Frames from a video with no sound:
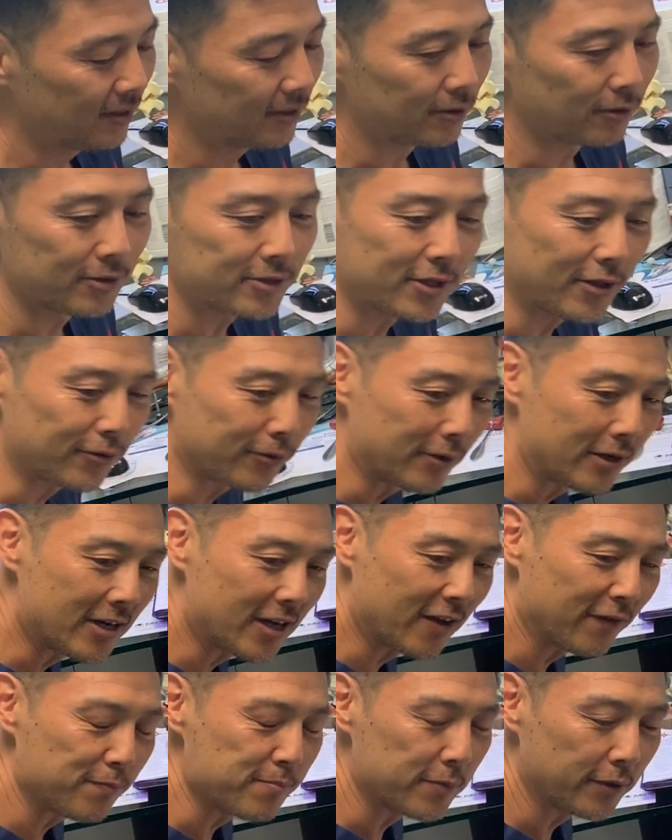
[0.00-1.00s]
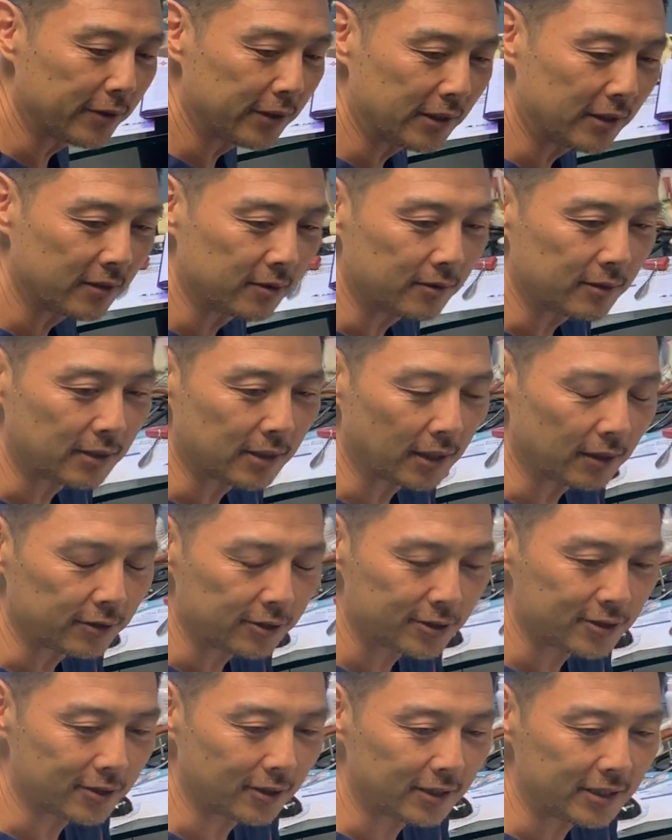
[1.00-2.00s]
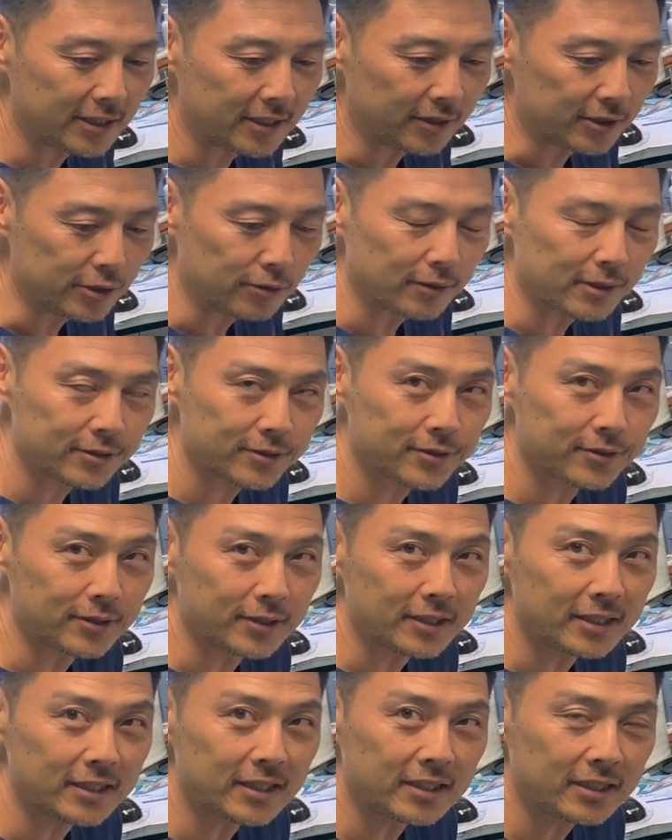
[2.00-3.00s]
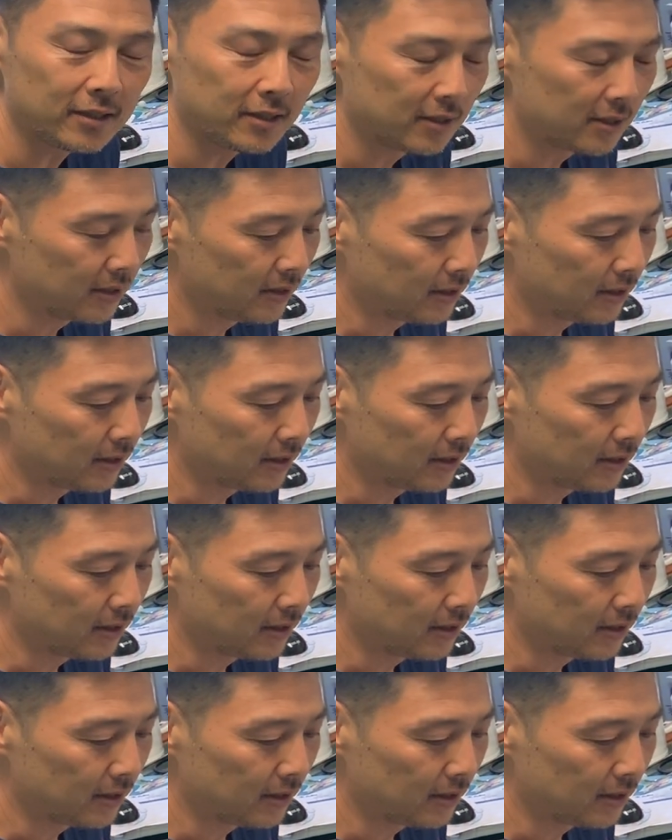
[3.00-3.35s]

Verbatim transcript: there was a three and a half million dollar study at USC